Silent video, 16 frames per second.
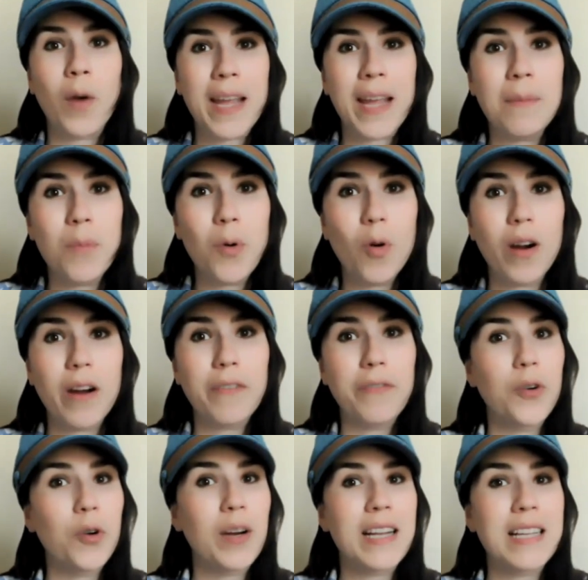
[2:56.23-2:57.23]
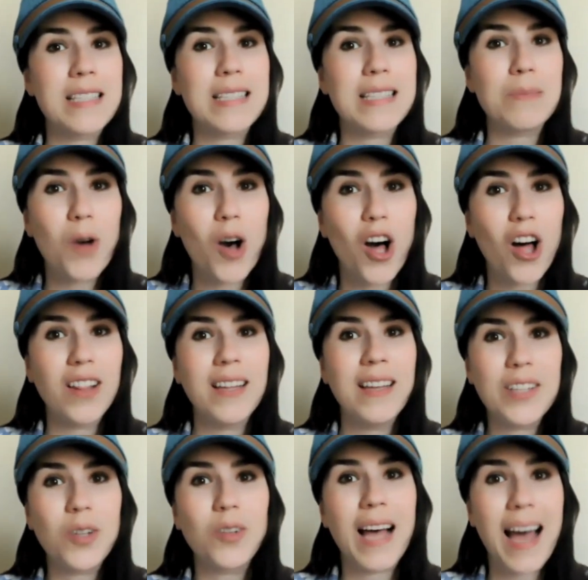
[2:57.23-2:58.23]
way more for a small
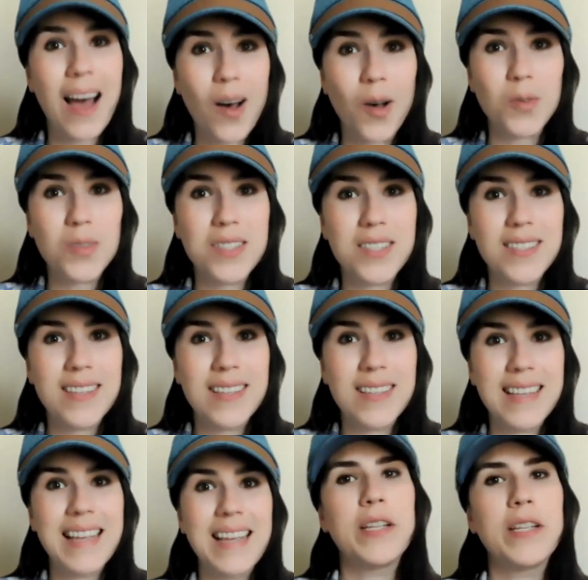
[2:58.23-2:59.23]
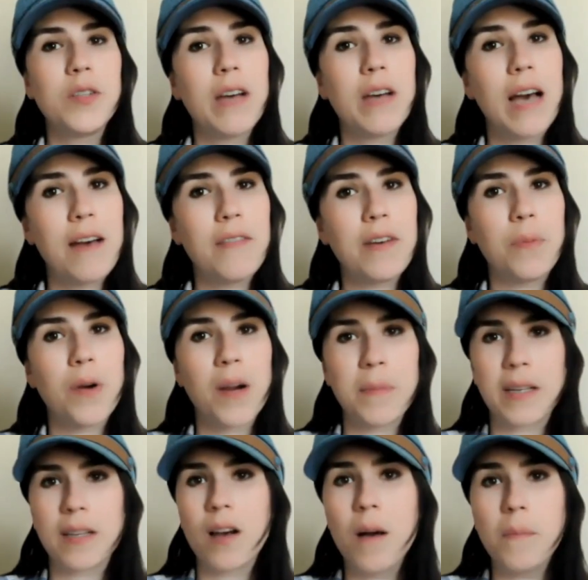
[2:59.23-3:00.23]
little house. We do have
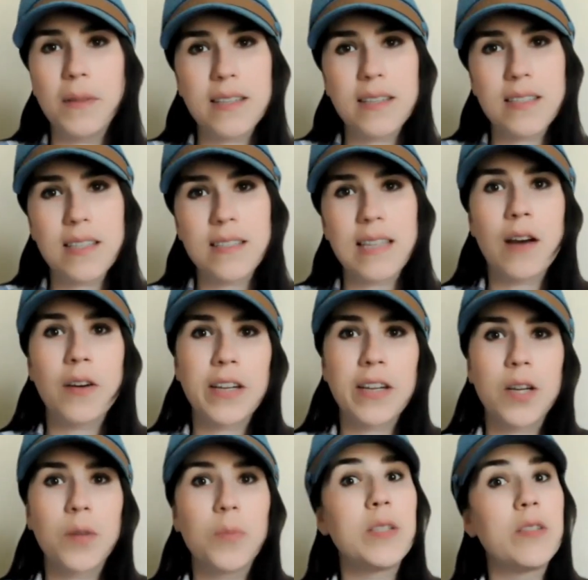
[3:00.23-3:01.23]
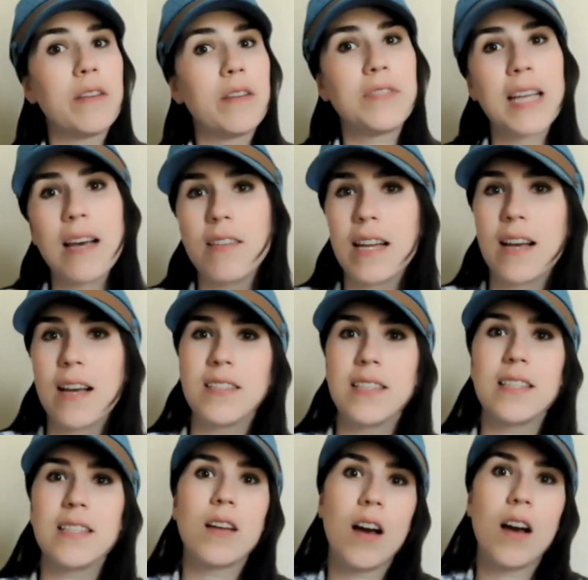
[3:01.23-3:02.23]
apartment complexes out here. We do
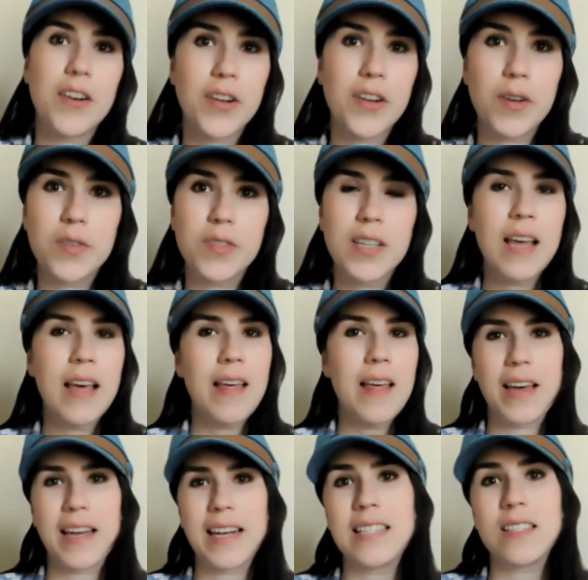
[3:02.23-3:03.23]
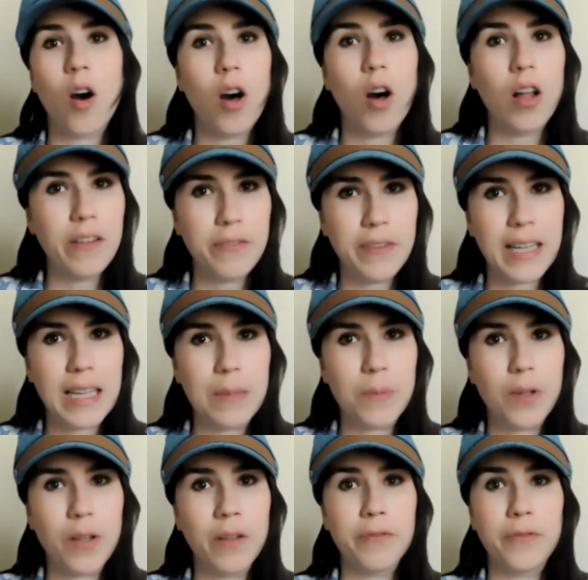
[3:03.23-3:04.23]
townhouses, condos. That is all
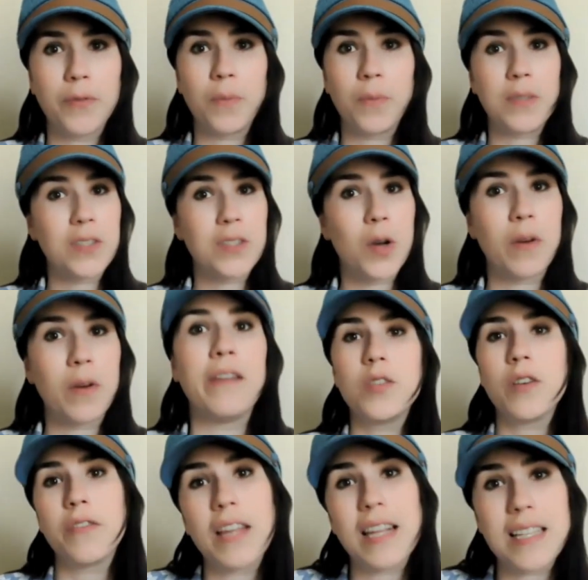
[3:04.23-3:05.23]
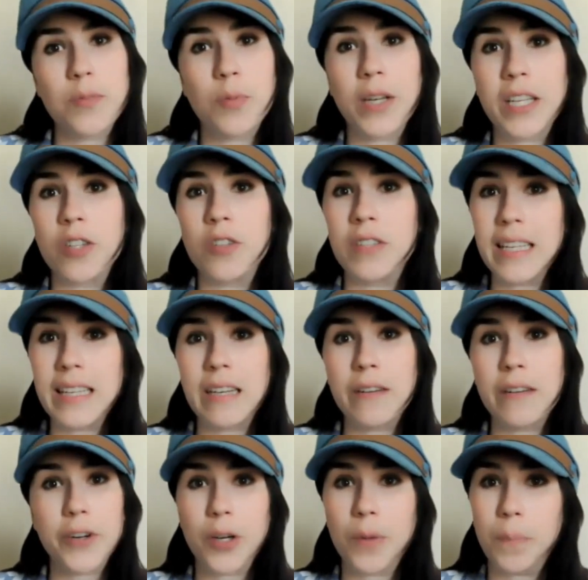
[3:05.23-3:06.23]
available. So if that is what you're needing
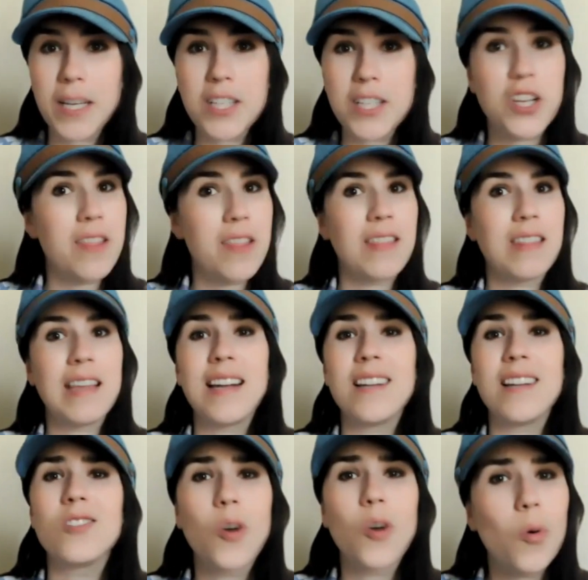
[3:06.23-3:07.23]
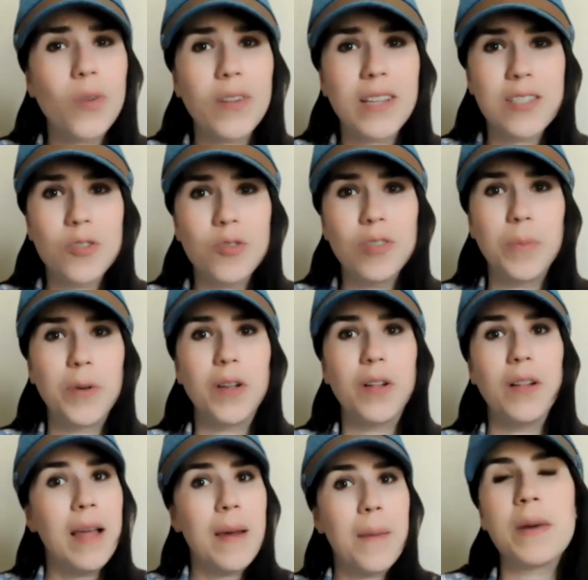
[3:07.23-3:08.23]
for your budget, then that is totally
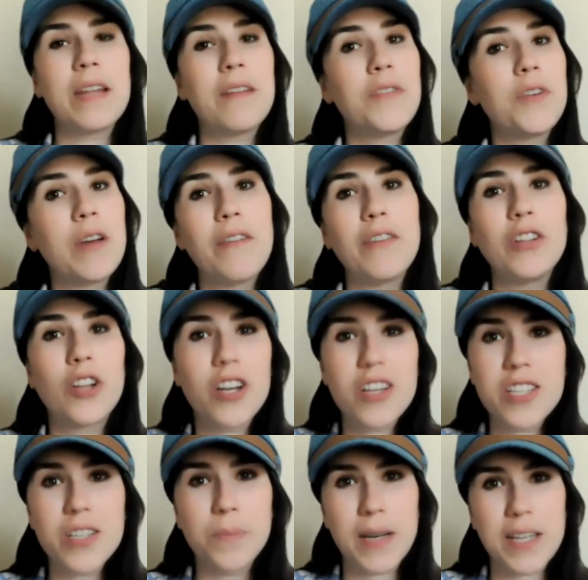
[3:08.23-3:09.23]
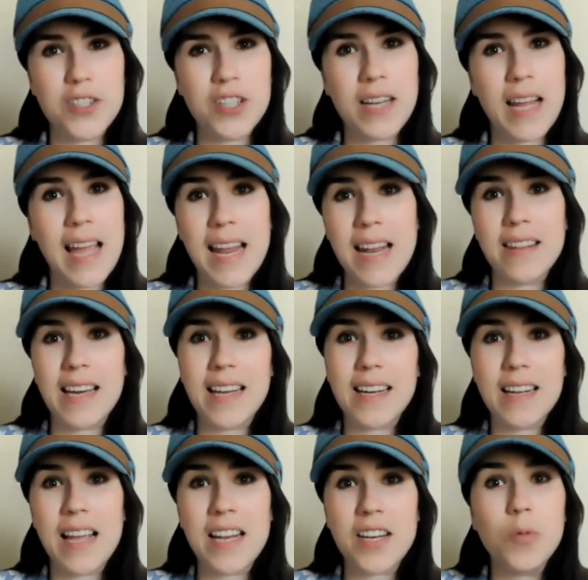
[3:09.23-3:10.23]
doable. But if you have a larger budget and
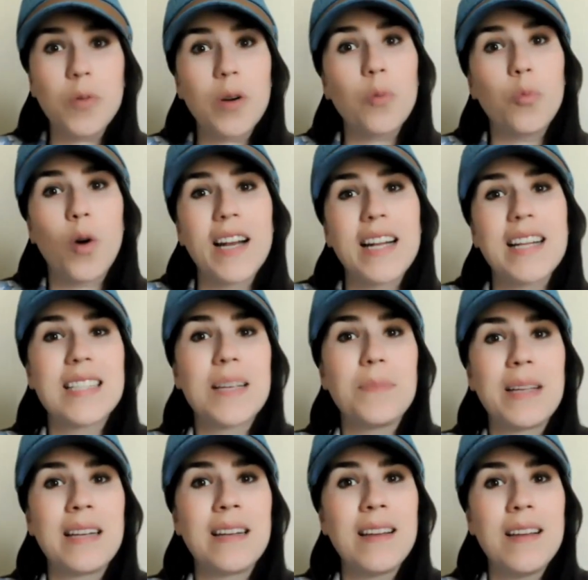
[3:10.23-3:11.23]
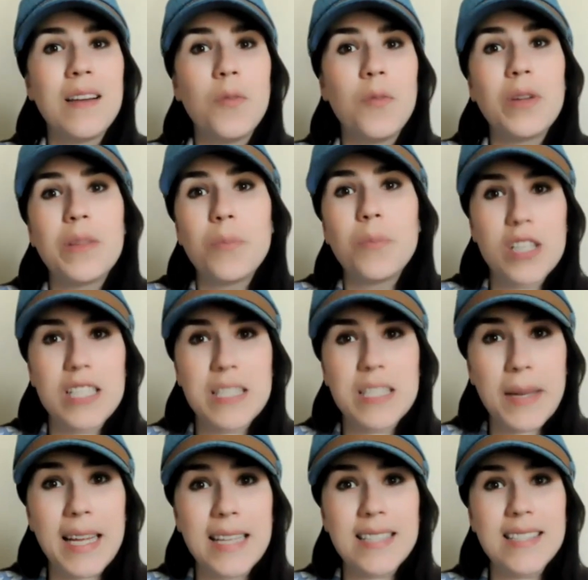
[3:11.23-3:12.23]
you are wanting something with more
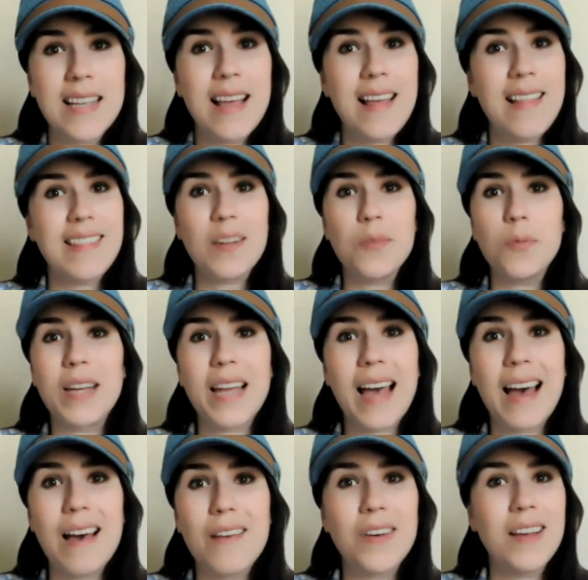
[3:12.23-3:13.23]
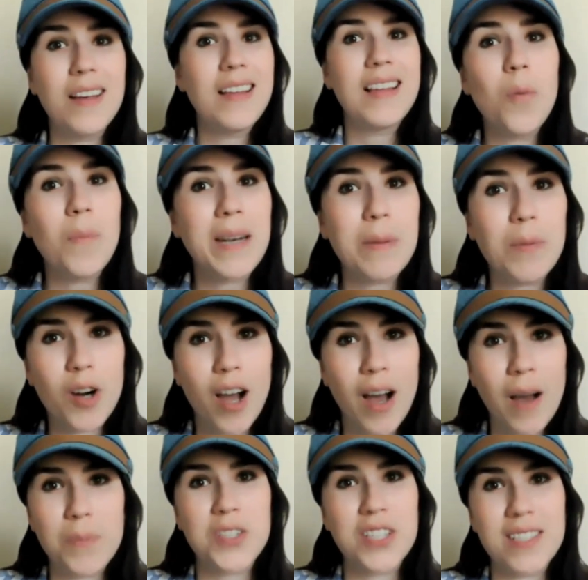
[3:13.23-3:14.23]
space, then we have so many more
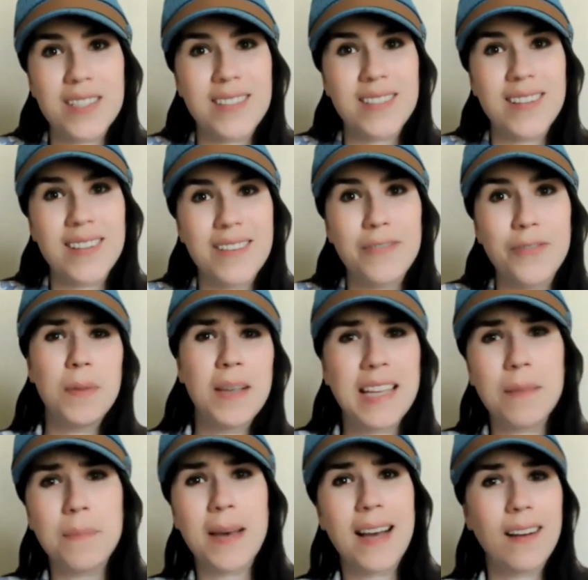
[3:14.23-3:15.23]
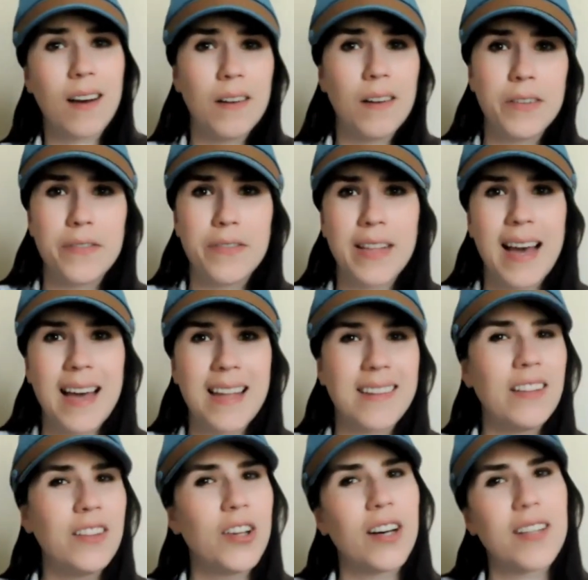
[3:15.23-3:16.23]
options. To piggyback off of that,
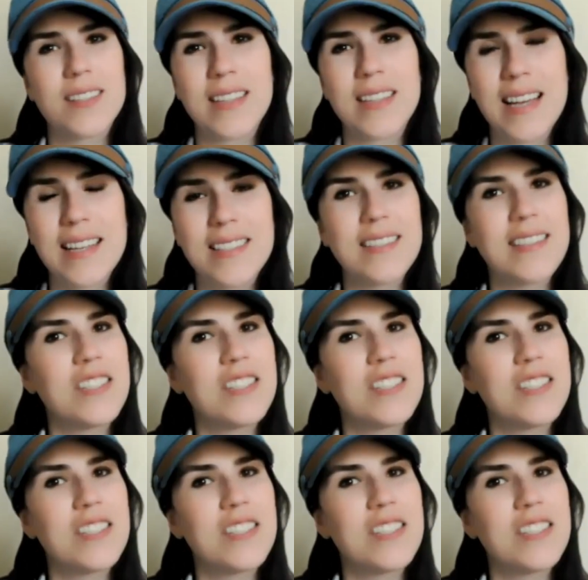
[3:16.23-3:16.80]
the lot sizes